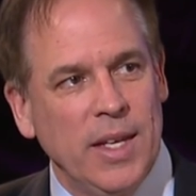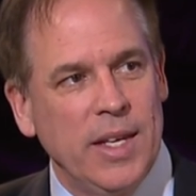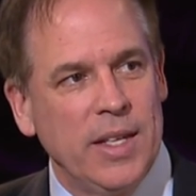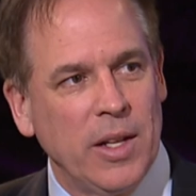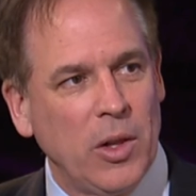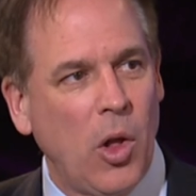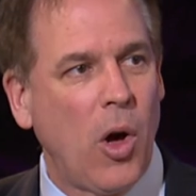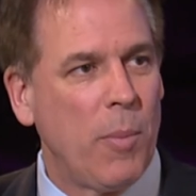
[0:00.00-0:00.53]

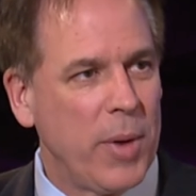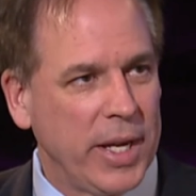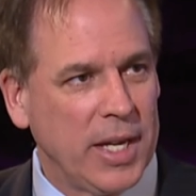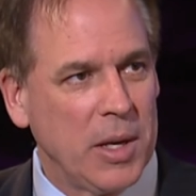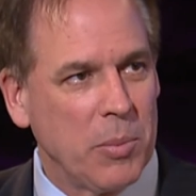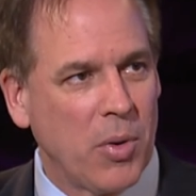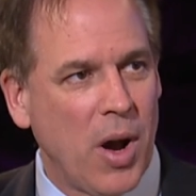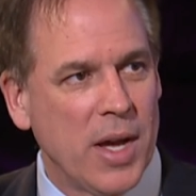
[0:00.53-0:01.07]
in the
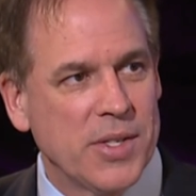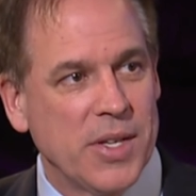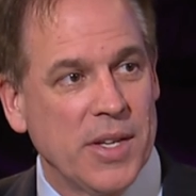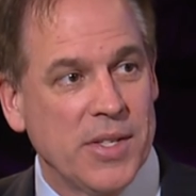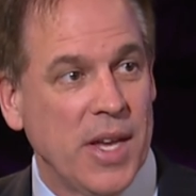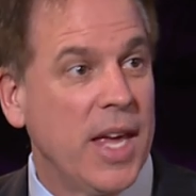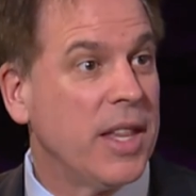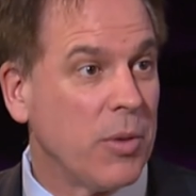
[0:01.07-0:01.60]
lawmaking
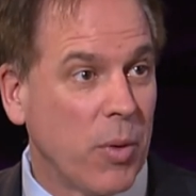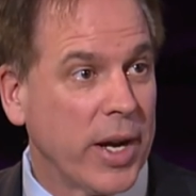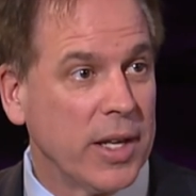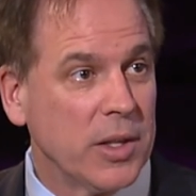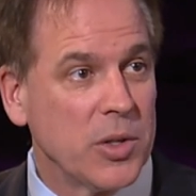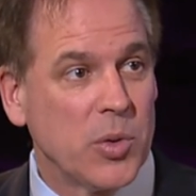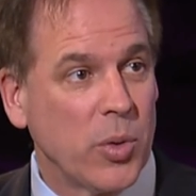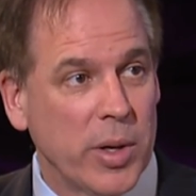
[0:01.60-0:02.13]
process and the
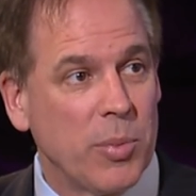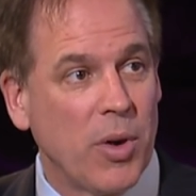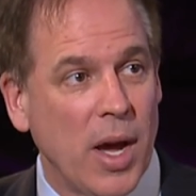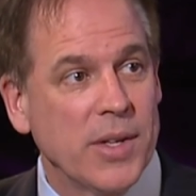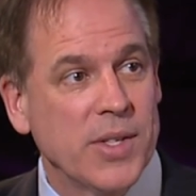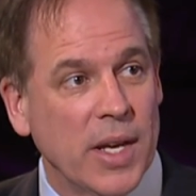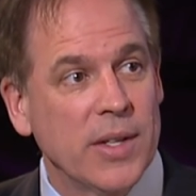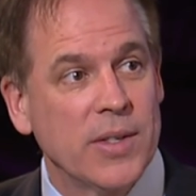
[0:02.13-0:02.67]
regulatory
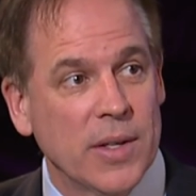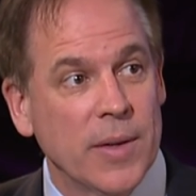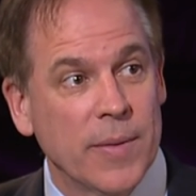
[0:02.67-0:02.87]
process.